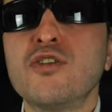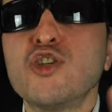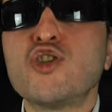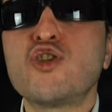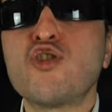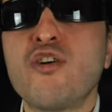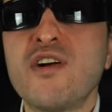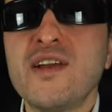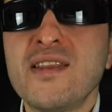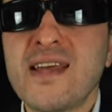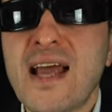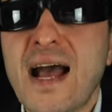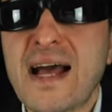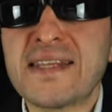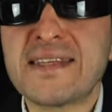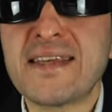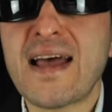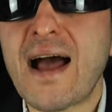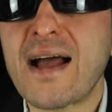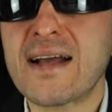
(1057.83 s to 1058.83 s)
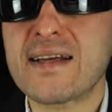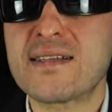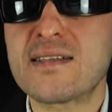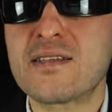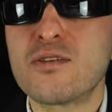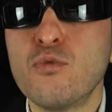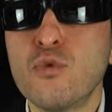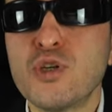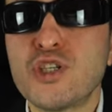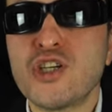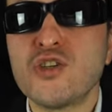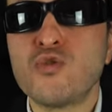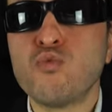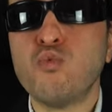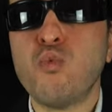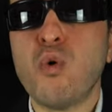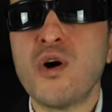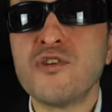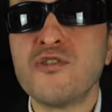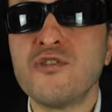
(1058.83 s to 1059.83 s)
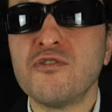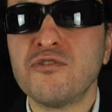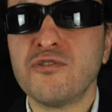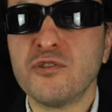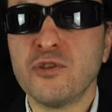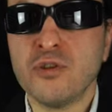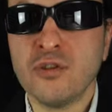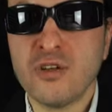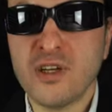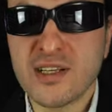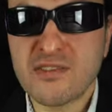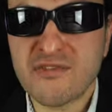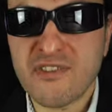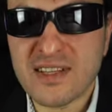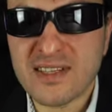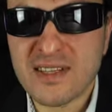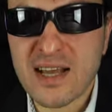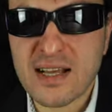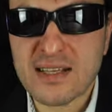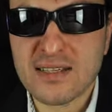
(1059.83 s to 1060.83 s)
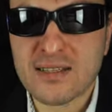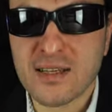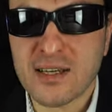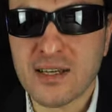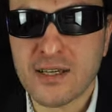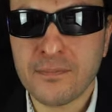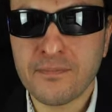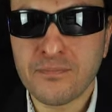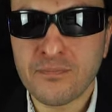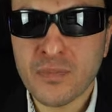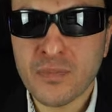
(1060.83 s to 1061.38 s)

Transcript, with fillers: during the attacks, which is wonderful. It's fantastic.